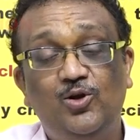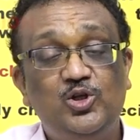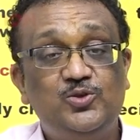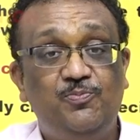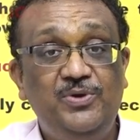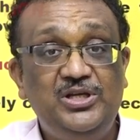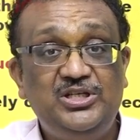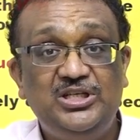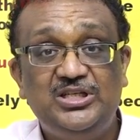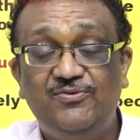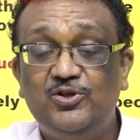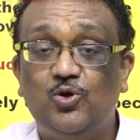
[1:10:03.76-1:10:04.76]
on a
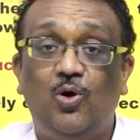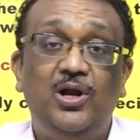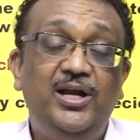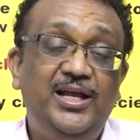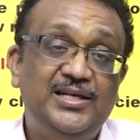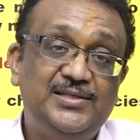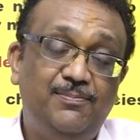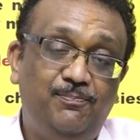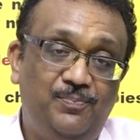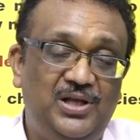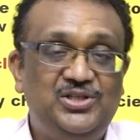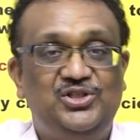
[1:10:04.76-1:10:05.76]
species which already has a
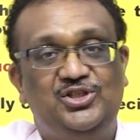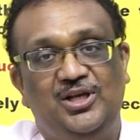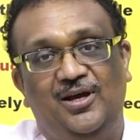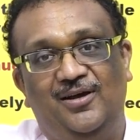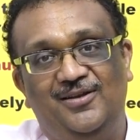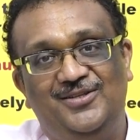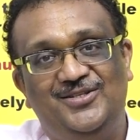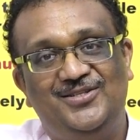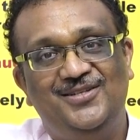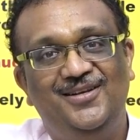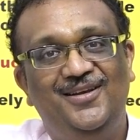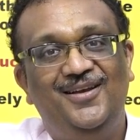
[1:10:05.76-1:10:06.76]
plus charge,
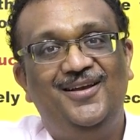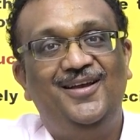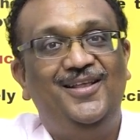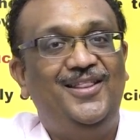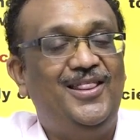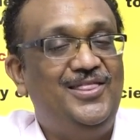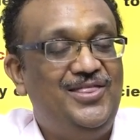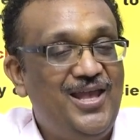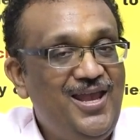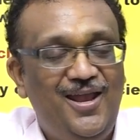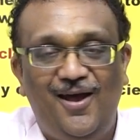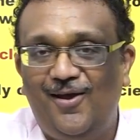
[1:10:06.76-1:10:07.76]
then
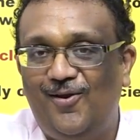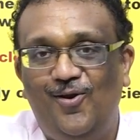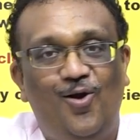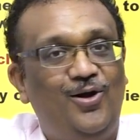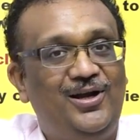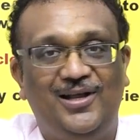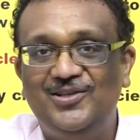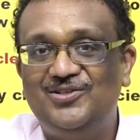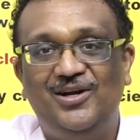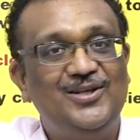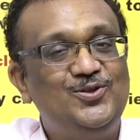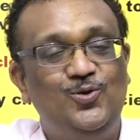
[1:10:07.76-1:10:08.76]
they are not
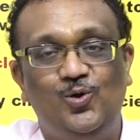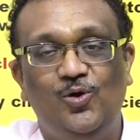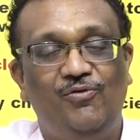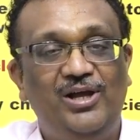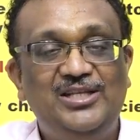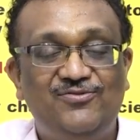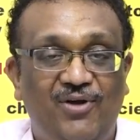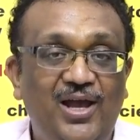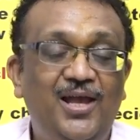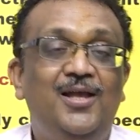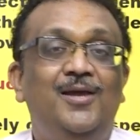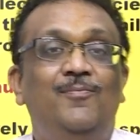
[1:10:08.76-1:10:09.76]
considered as nucleophiles. Why?
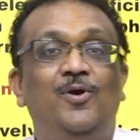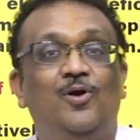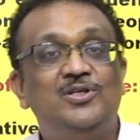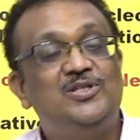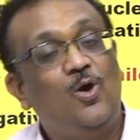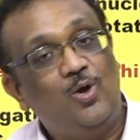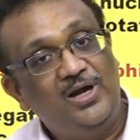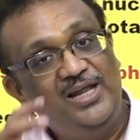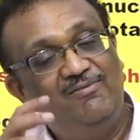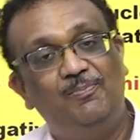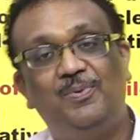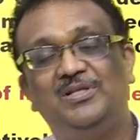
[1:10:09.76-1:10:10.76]
Because they already
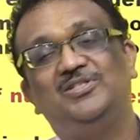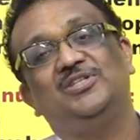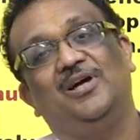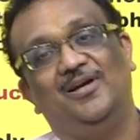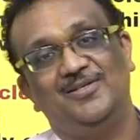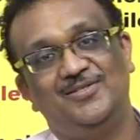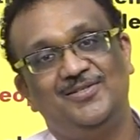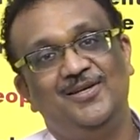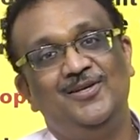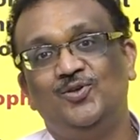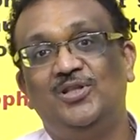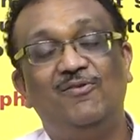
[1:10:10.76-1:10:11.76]
have a plus charge.
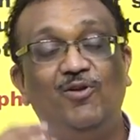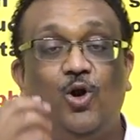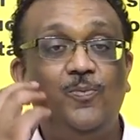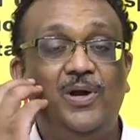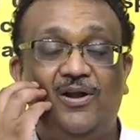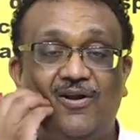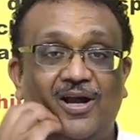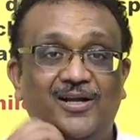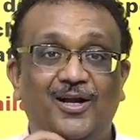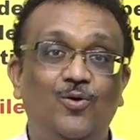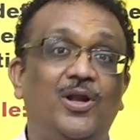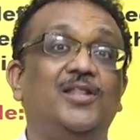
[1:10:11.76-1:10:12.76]
So they will not be
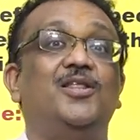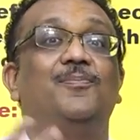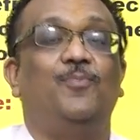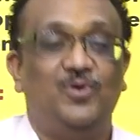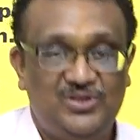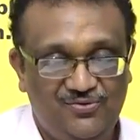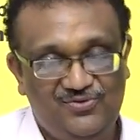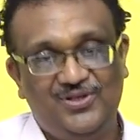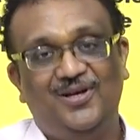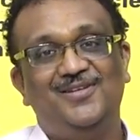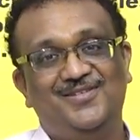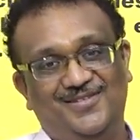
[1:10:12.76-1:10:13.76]
attracted to another positive
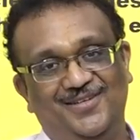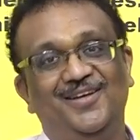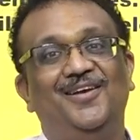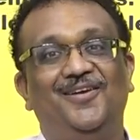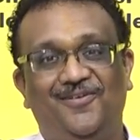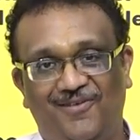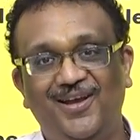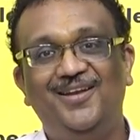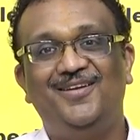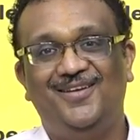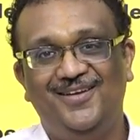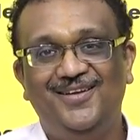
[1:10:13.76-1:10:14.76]
charge,
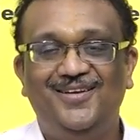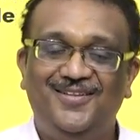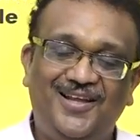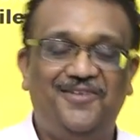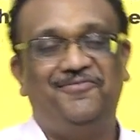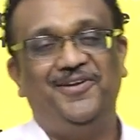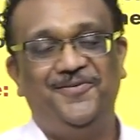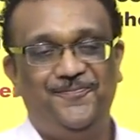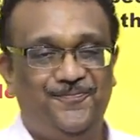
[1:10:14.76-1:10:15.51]
right? That way.